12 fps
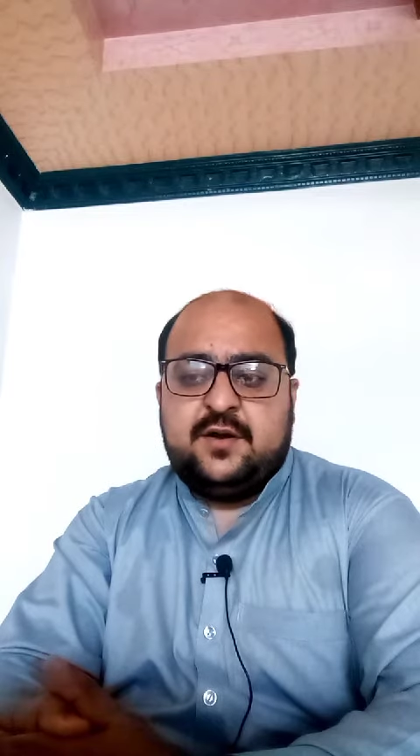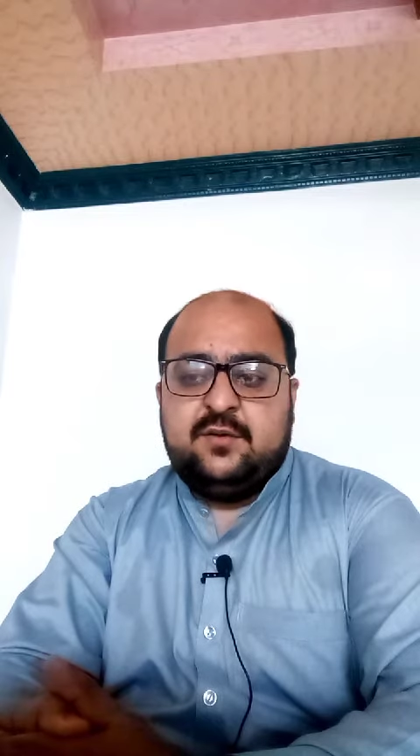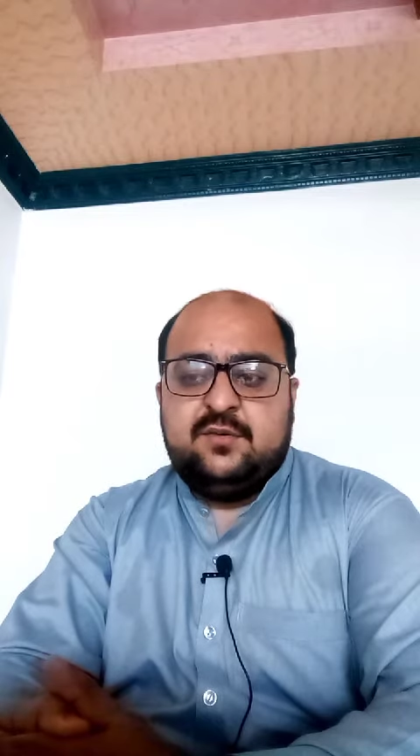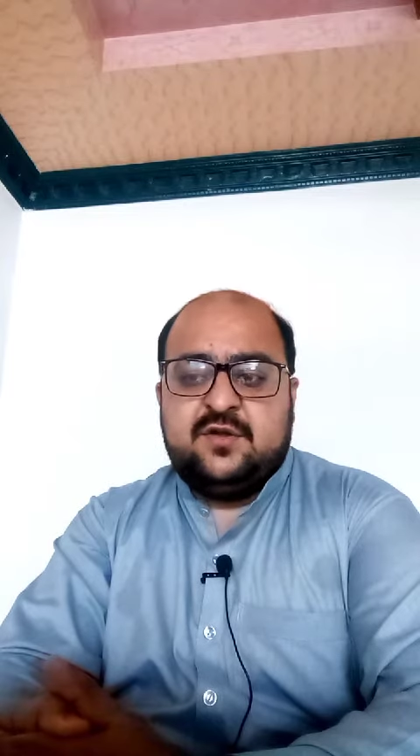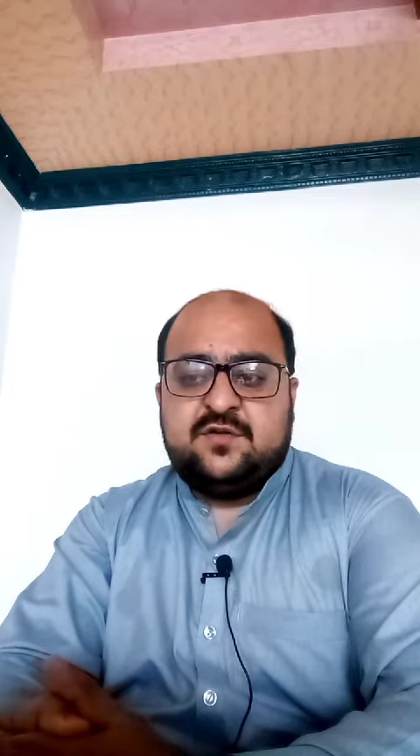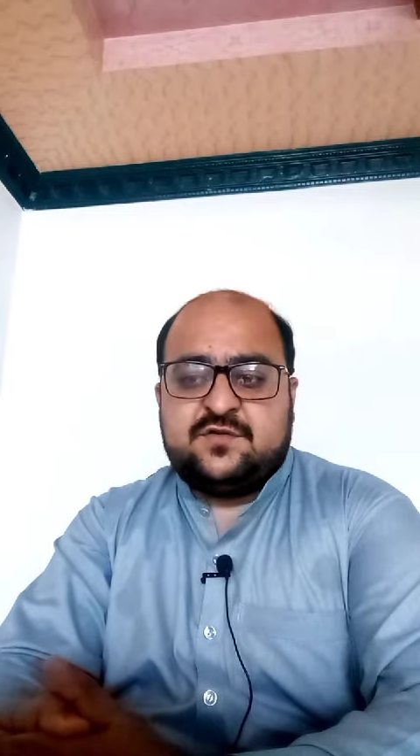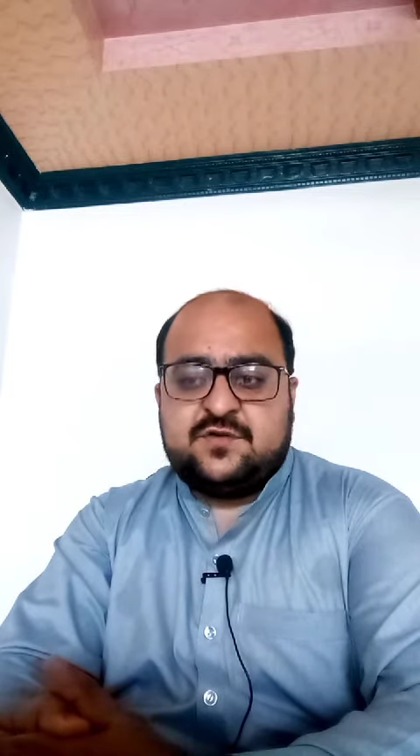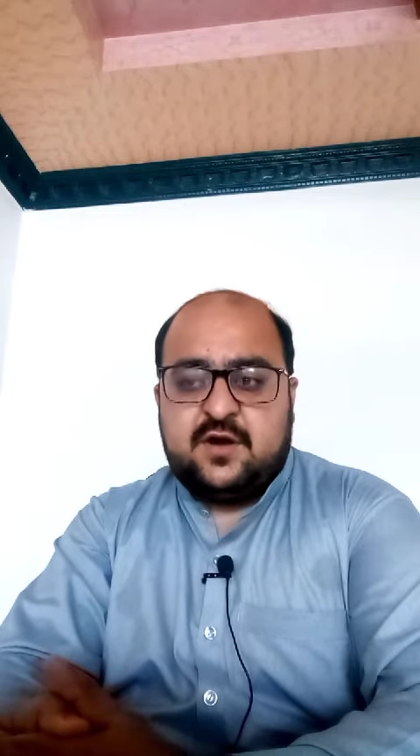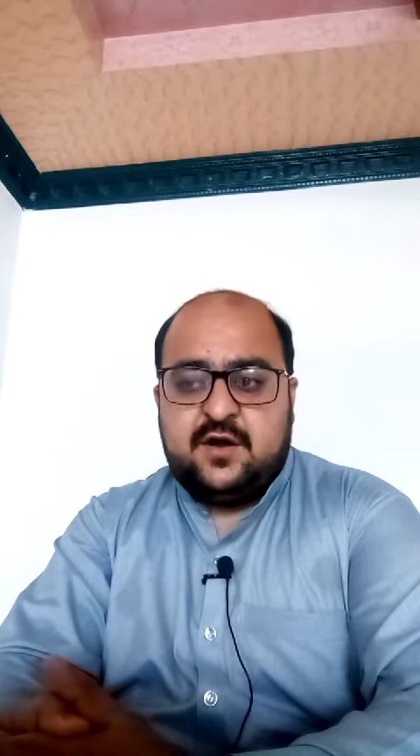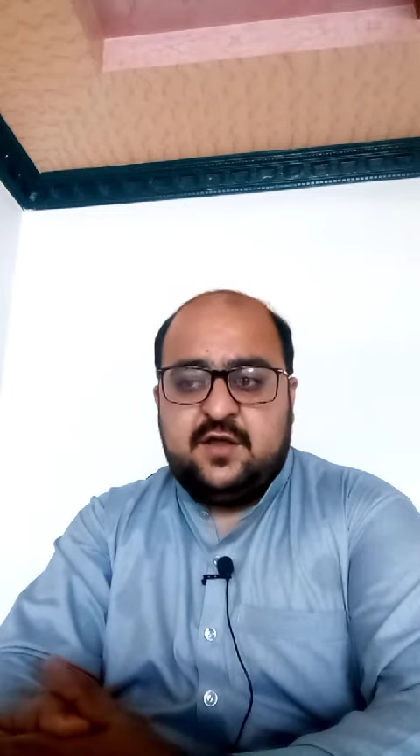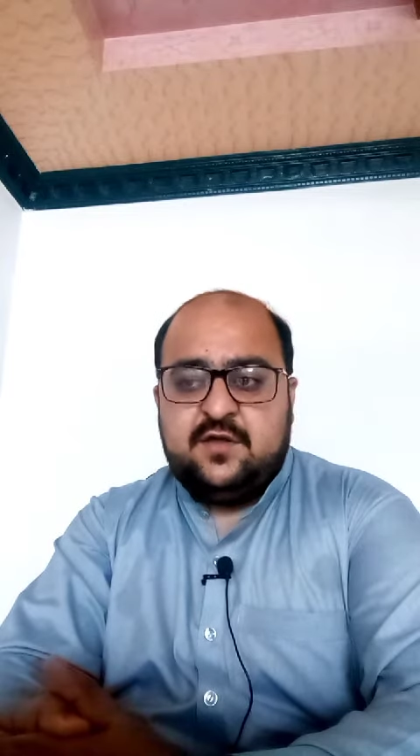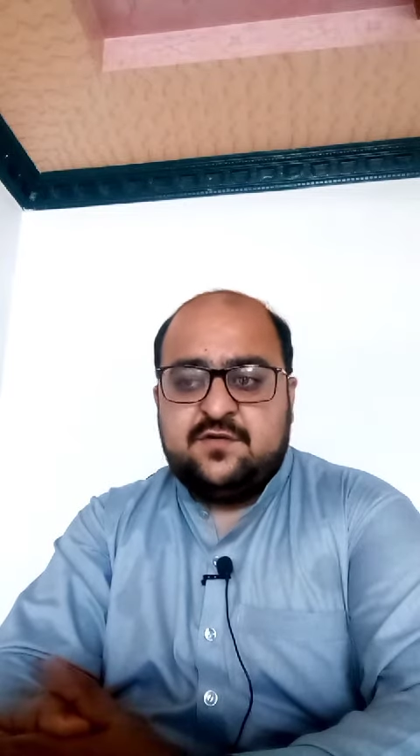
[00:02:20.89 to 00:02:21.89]
during
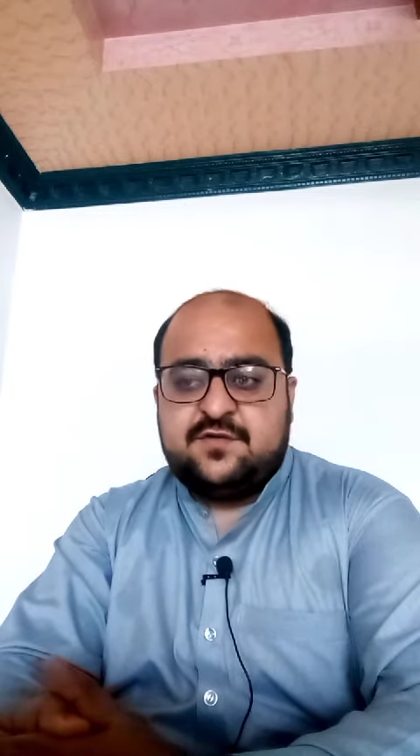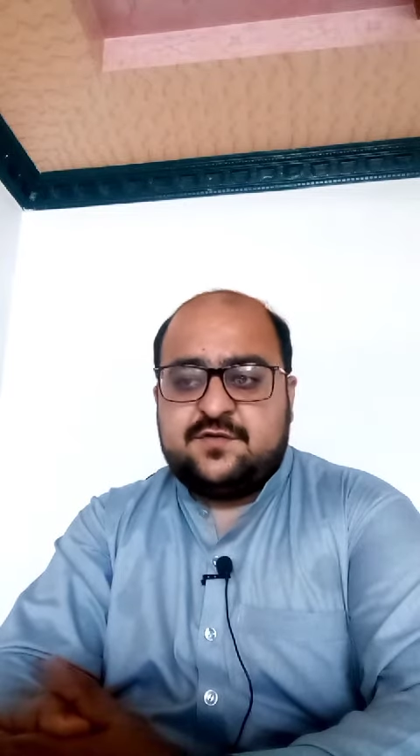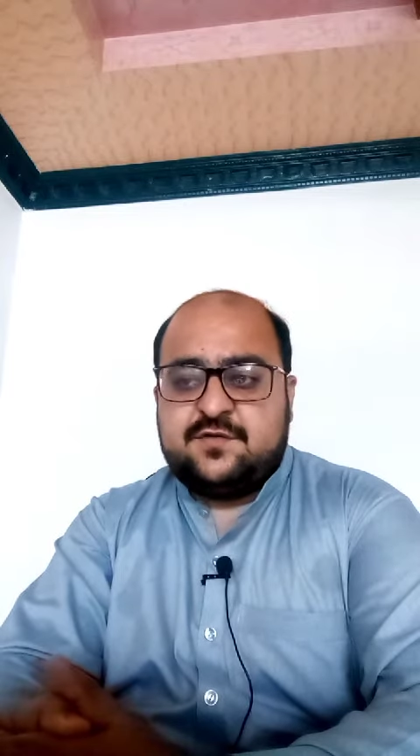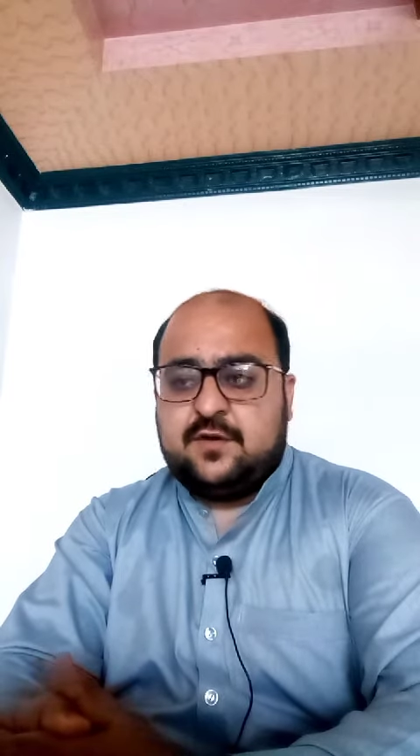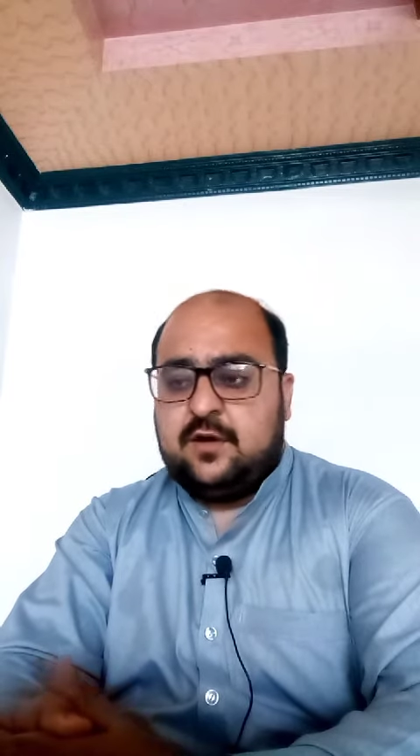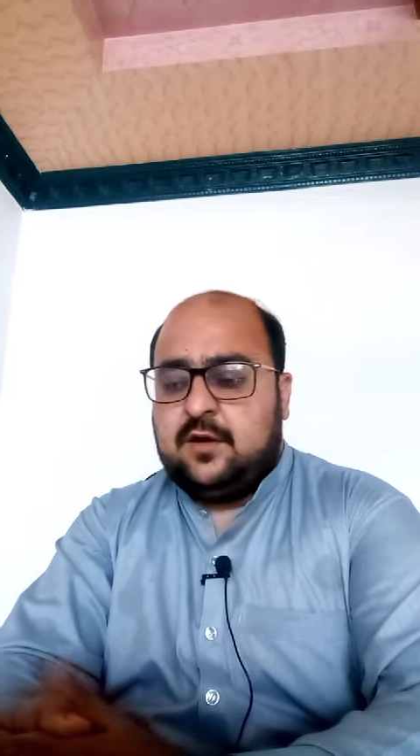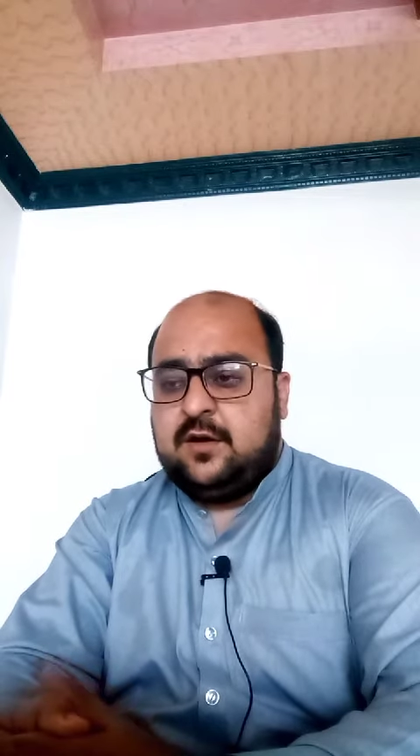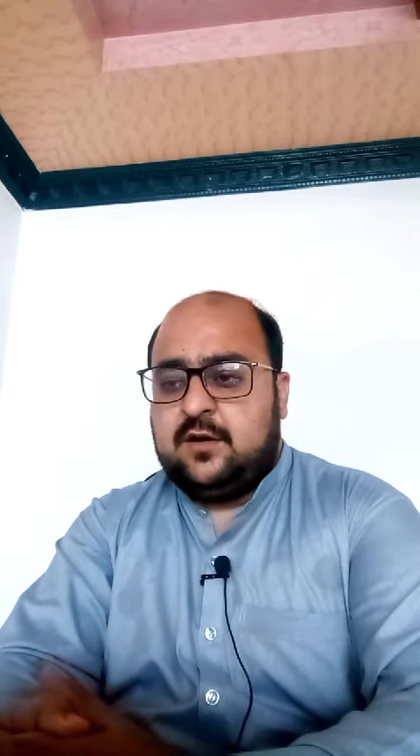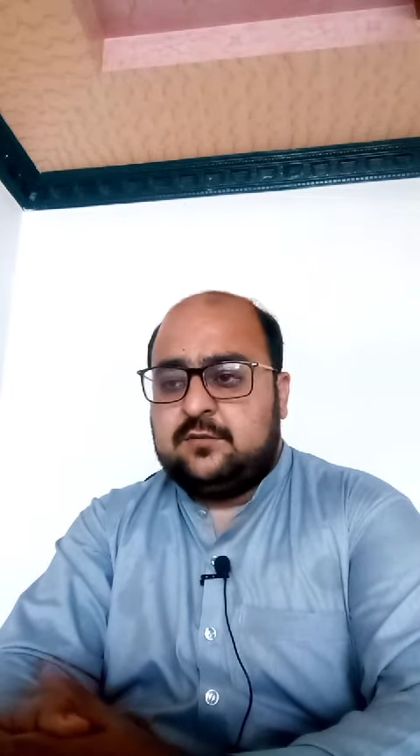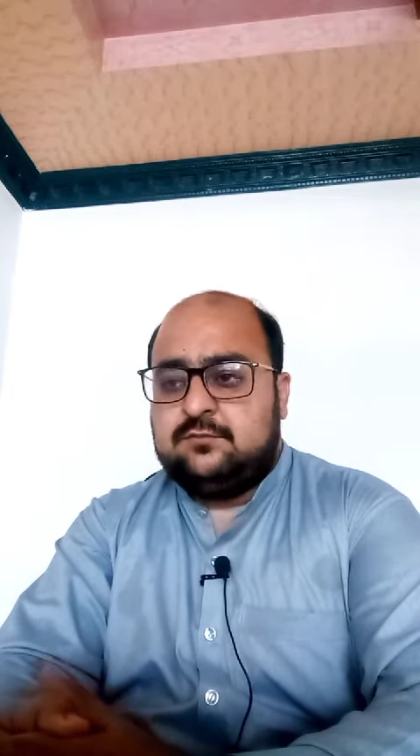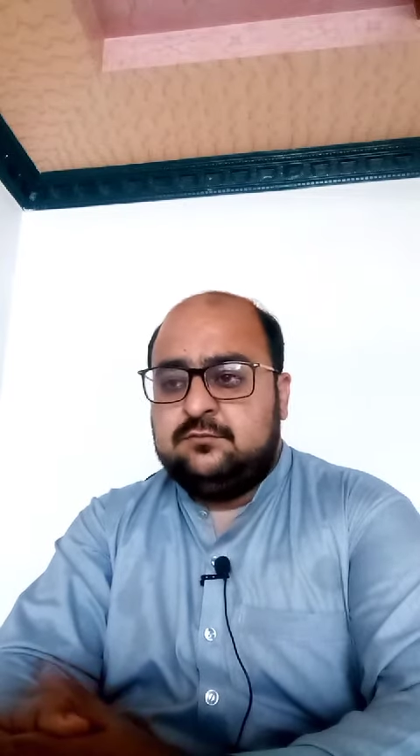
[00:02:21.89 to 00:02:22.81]
studies or